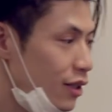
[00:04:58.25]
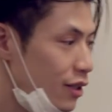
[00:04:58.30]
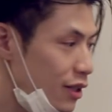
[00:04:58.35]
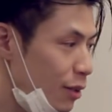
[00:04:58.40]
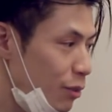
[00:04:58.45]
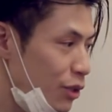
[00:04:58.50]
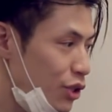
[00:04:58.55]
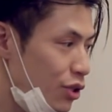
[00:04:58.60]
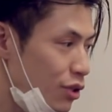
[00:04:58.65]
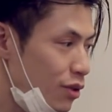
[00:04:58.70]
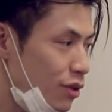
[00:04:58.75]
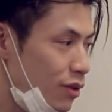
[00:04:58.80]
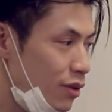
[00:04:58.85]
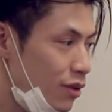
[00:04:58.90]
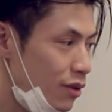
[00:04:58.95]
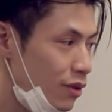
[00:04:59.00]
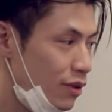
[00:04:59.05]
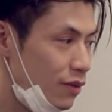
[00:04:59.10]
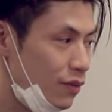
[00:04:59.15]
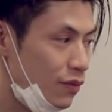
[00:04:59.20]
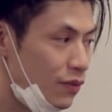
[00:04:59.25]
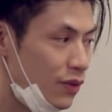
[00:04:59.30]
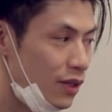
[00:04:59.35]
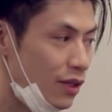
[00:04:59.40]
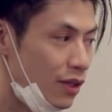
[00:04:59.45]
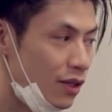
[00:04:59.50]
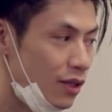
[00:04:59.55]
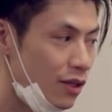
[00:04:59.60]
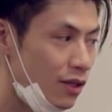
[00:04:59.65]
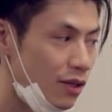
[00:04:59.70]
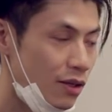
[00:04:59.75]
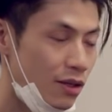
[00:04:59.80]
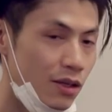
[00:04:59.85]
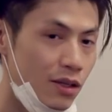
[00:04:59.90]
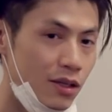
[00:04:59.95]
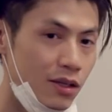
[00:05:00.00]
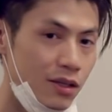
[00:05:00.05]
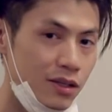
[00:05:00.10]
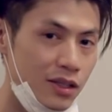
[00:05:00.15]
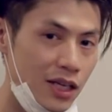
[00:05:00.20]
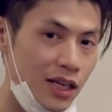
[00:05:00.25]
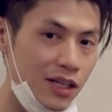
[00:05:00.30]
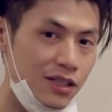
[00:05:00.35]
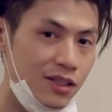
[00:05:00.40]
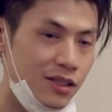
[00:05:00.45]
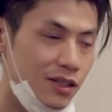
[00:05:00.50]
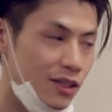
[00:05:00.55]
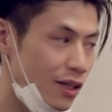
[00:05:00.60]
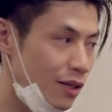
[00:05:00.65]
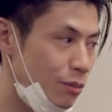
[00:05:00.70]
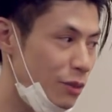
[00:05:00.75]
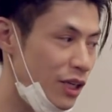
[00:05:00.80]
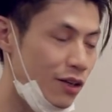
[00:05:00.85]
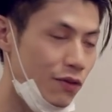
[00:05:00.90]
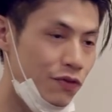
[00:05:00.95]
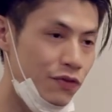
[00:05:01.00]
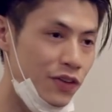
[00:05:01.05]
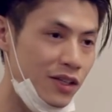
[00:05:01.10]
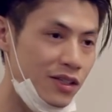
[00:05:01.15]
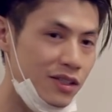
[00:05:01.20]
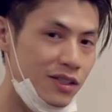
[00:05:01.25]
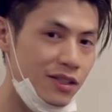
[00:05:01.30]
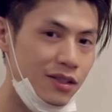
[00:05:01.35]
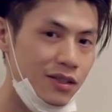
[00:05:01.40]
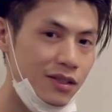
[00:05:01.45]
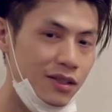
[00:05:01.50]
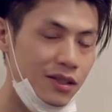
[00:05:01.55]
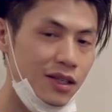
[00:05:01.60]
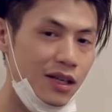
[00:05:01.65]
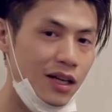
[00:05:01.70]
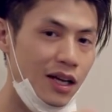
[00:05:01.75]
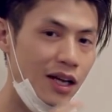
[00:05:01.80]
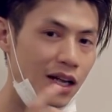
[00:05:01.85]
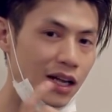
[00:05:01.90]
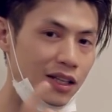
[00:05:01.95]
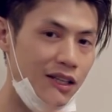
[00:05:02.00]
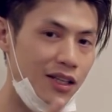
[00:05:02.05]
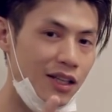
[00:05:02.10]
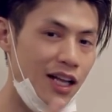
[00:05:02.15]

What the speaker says: Number two, tense and make a fist at the